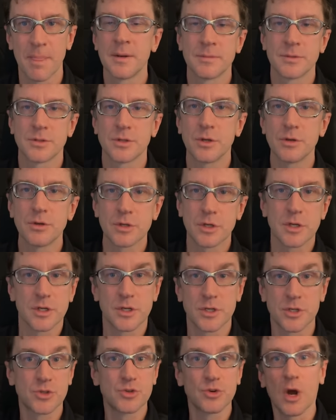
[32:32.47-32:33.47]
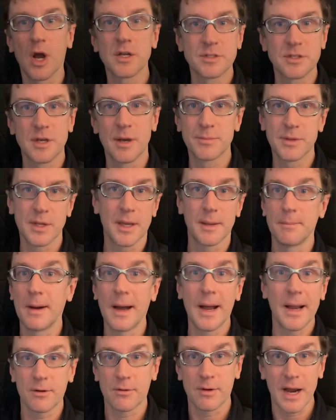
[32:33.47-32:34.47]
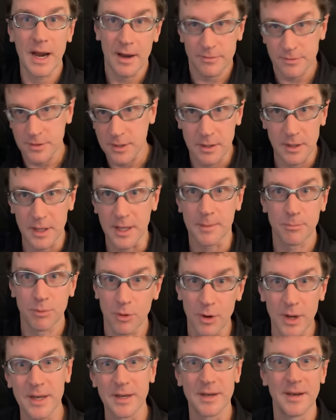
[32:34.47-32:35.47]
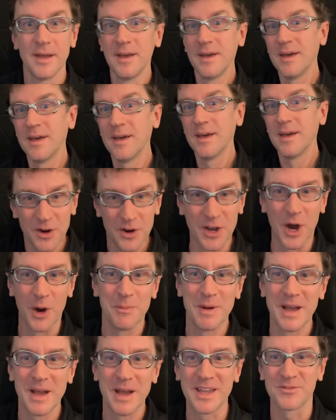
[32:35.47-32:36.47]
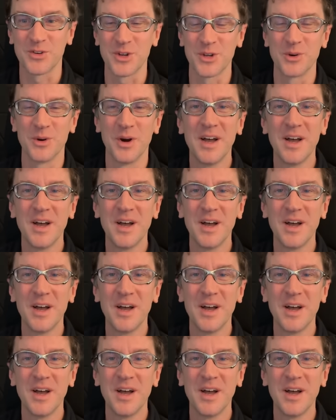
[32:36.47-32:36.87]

So you could just draw something in Minecraft and click print and it'll come make it for you.